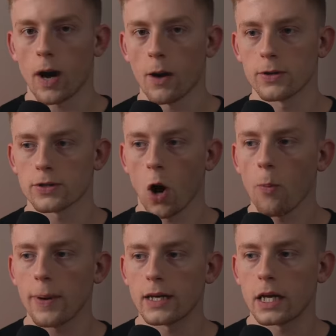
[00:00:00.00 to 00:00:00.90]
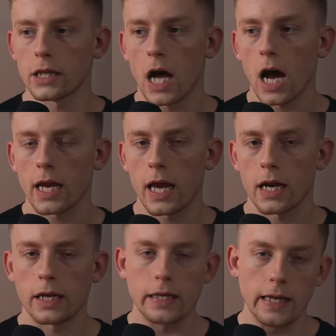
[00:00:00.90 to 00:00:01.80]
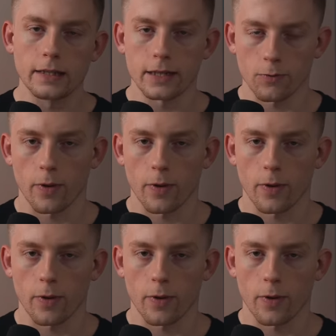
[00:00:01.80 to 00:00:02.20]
I was hoping to lock in a decent